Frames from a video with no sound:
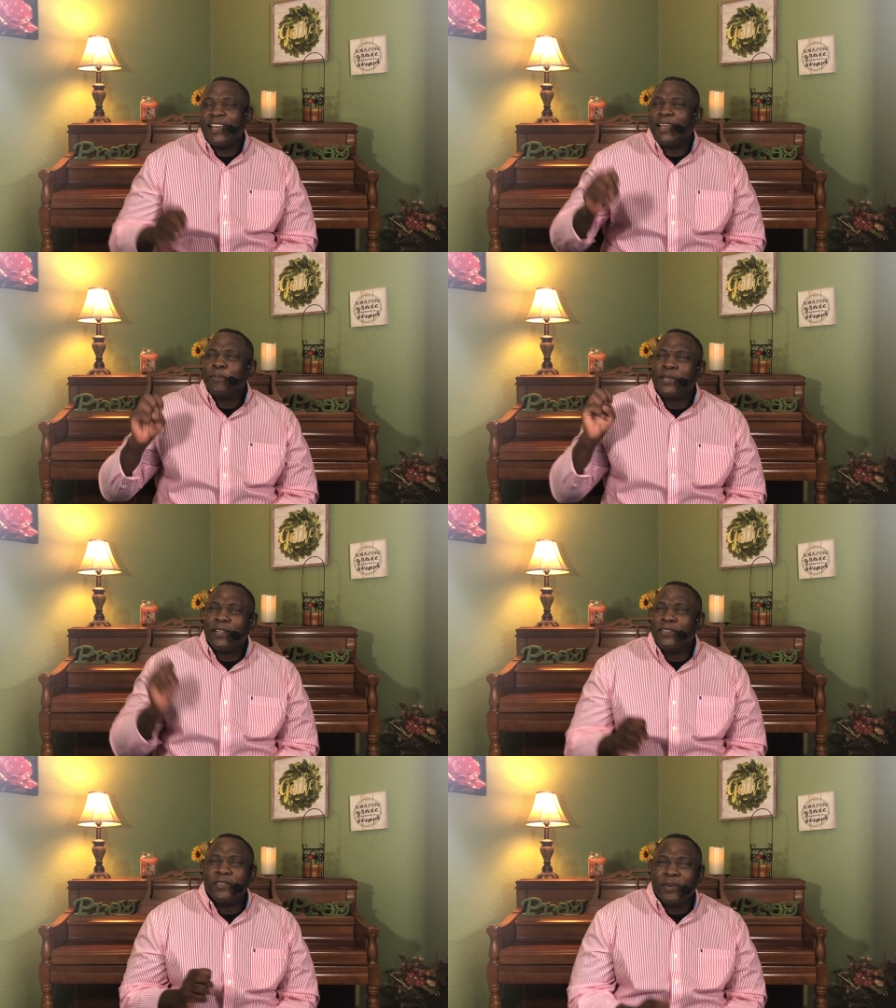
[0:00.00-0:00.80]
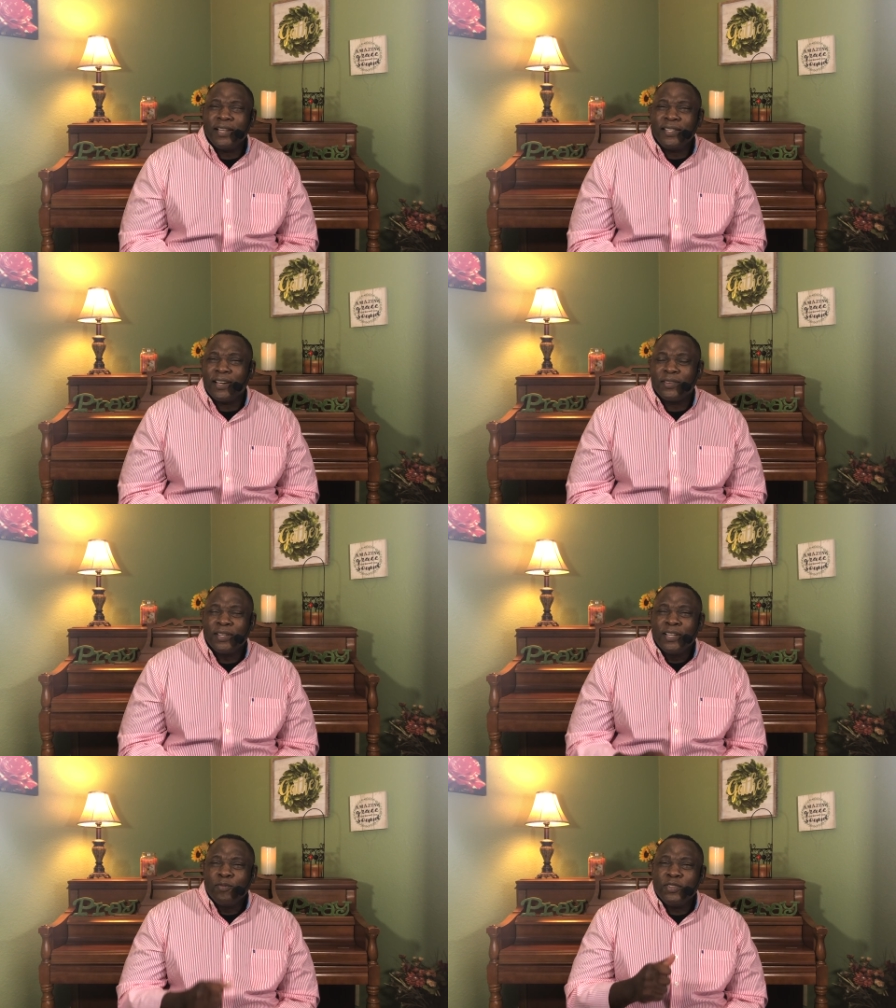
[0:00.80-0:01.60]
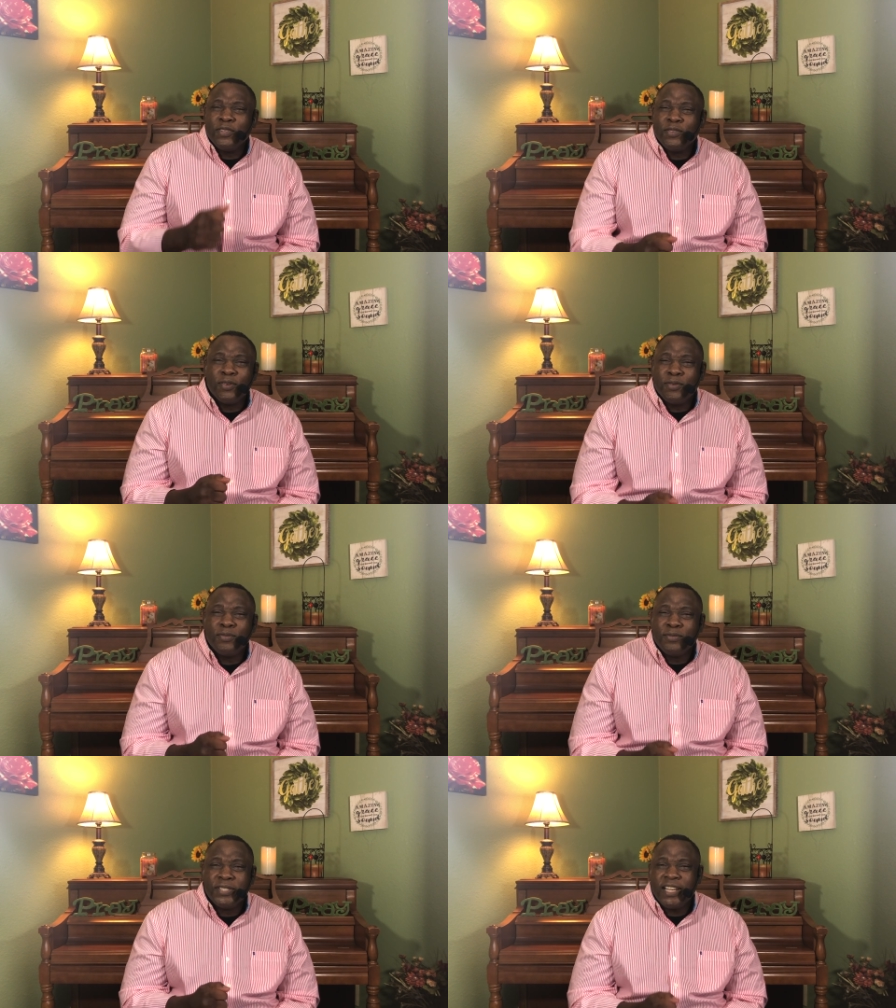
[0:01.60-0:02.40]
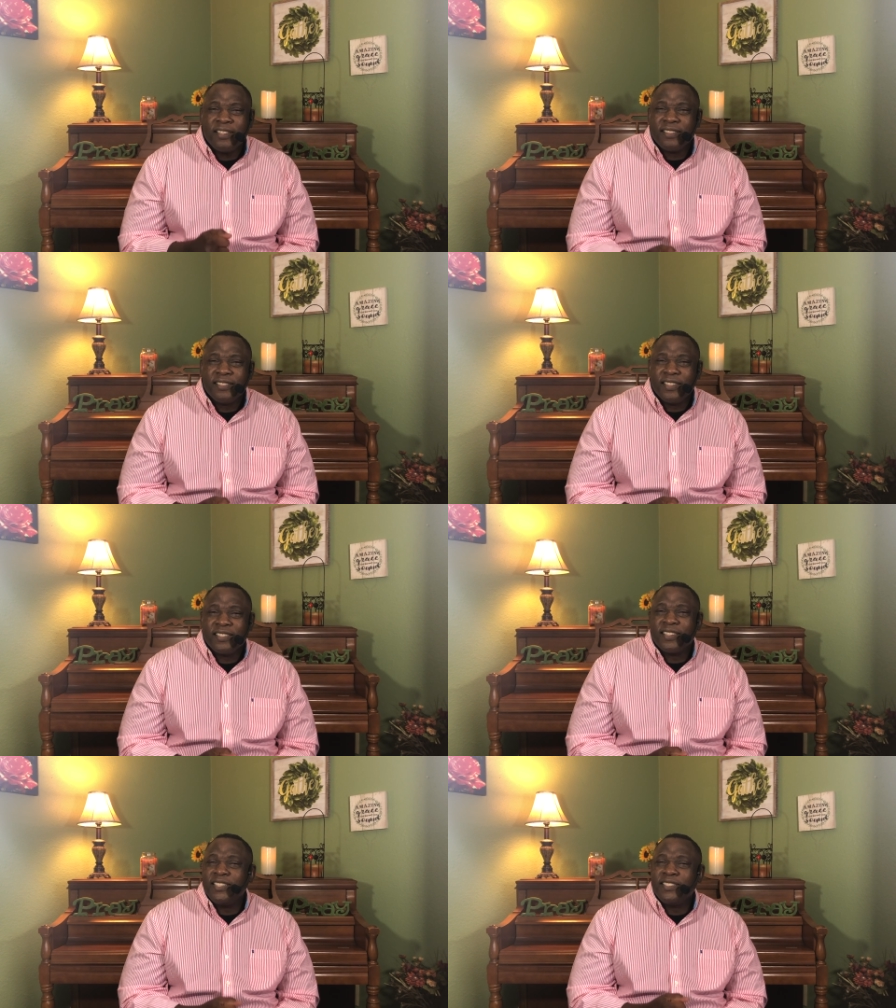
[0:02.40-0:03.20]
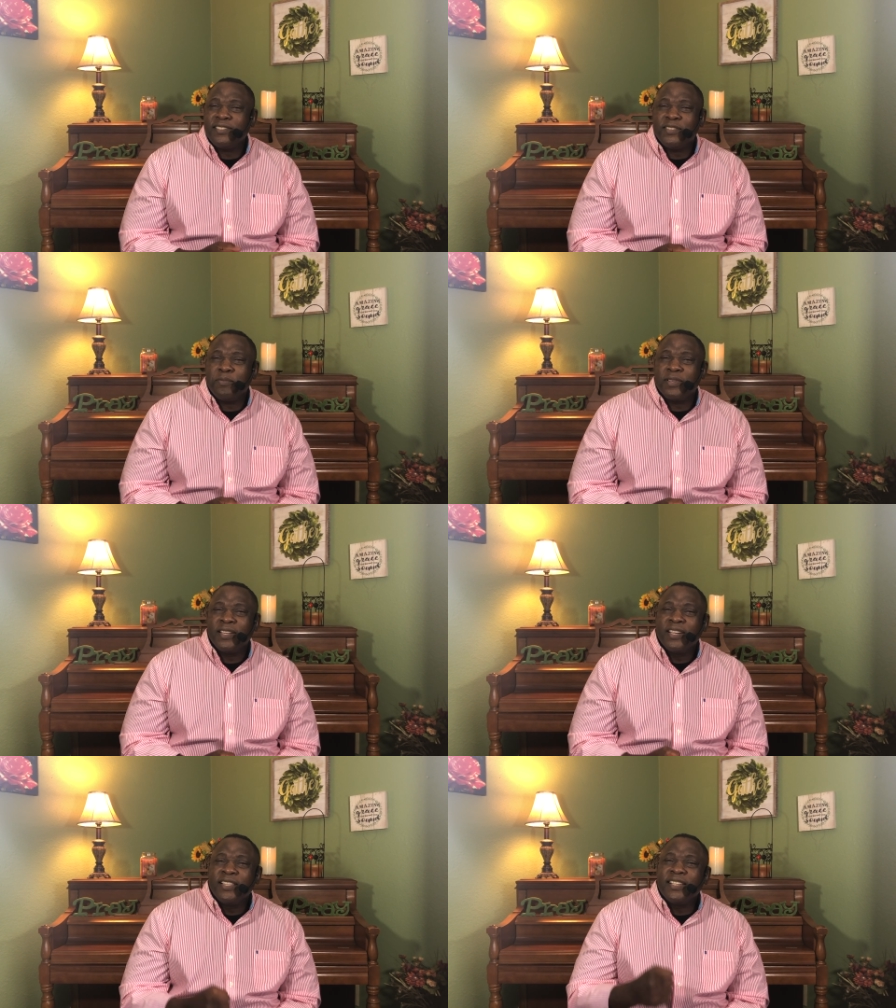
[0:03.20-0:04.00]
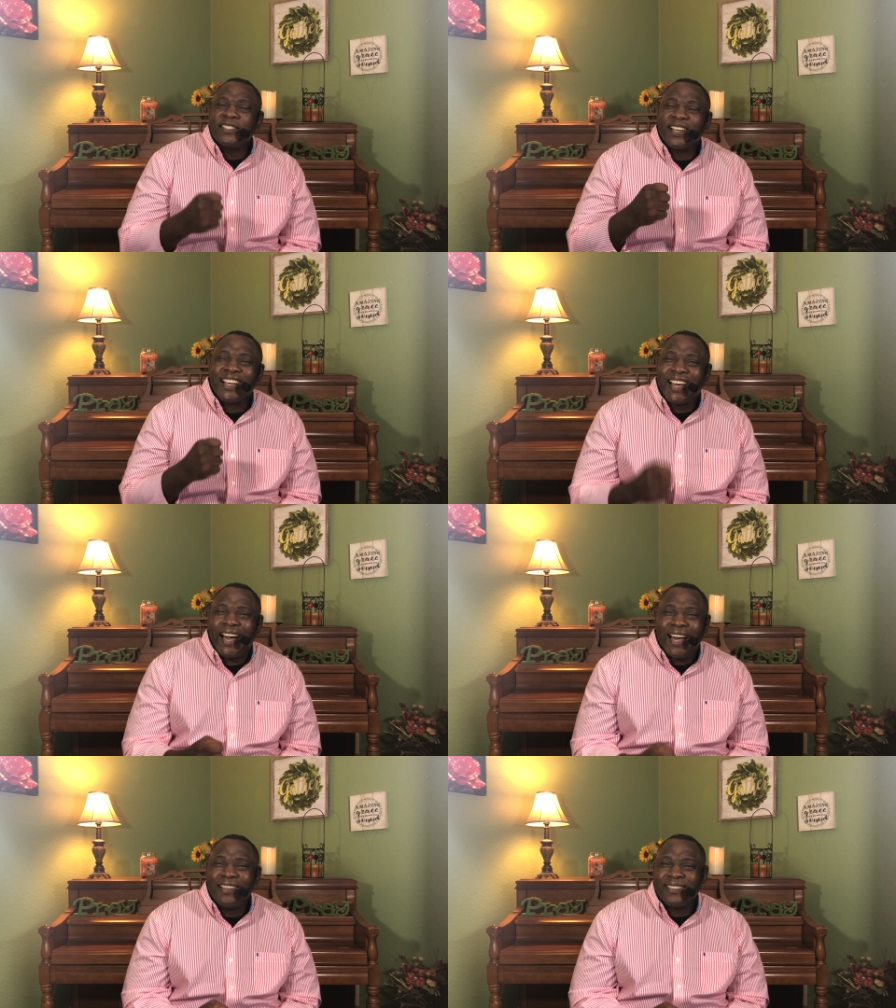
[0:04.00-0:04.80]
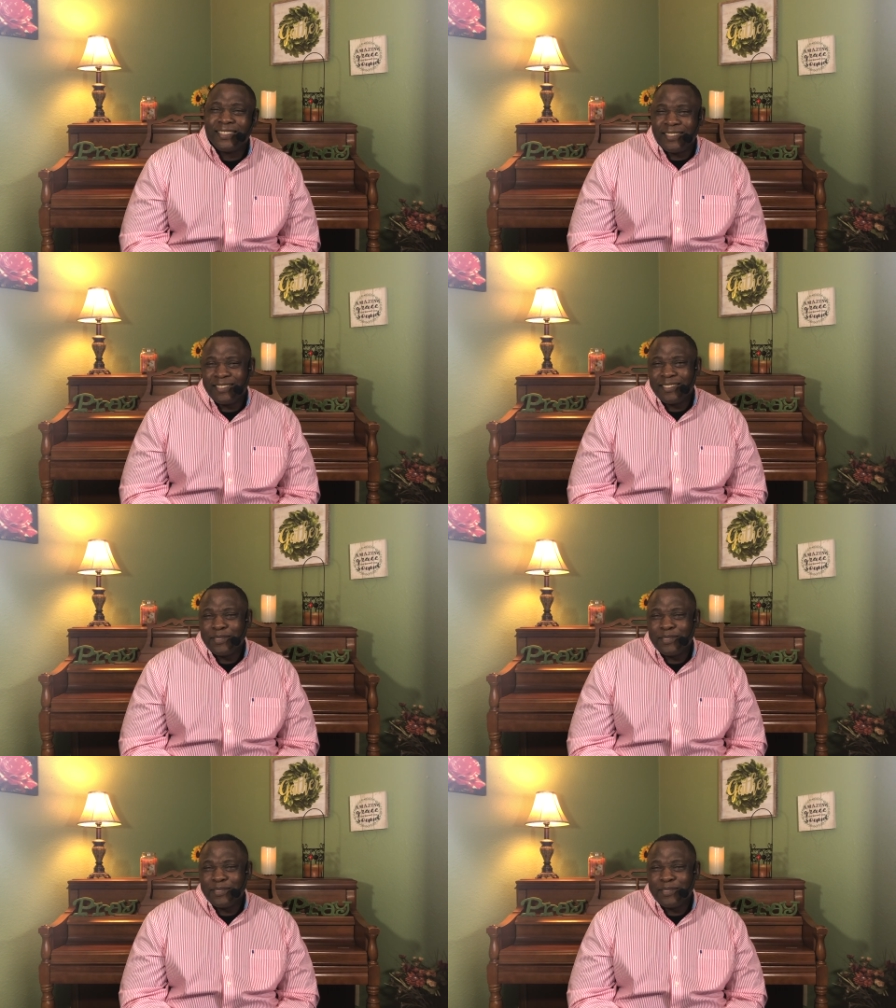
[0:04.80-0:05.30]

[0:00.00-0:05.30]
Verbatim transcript: And I'm telling you right now, when you know who Jesus is, listen to me. There's a constant